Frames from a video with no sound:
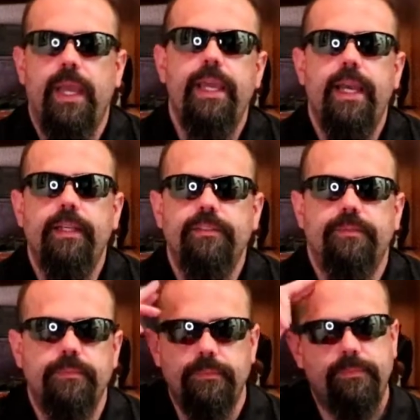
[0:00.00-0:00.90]
Hey guys,
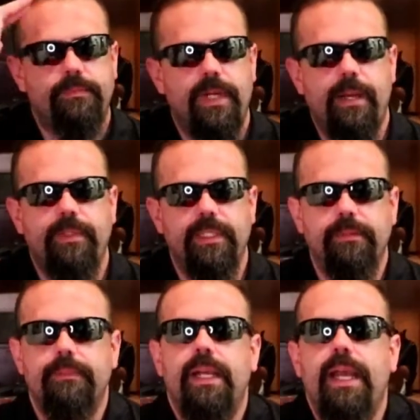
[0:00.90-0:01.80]
Rob
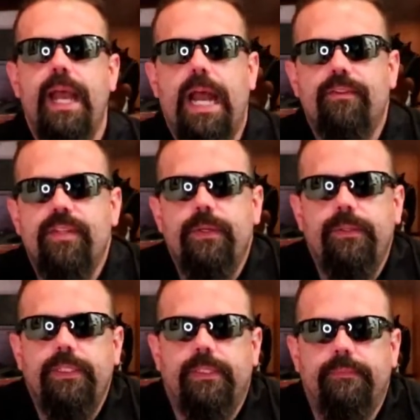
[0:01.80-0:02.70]
here. How's it
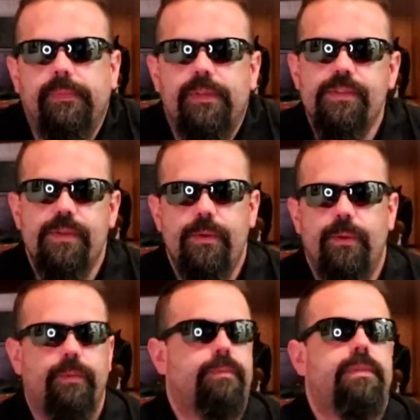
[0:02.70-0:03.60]
going?
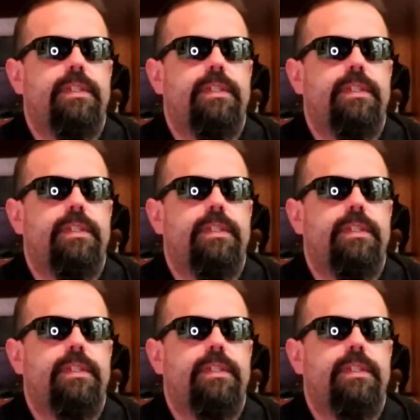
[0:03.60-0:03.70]
So,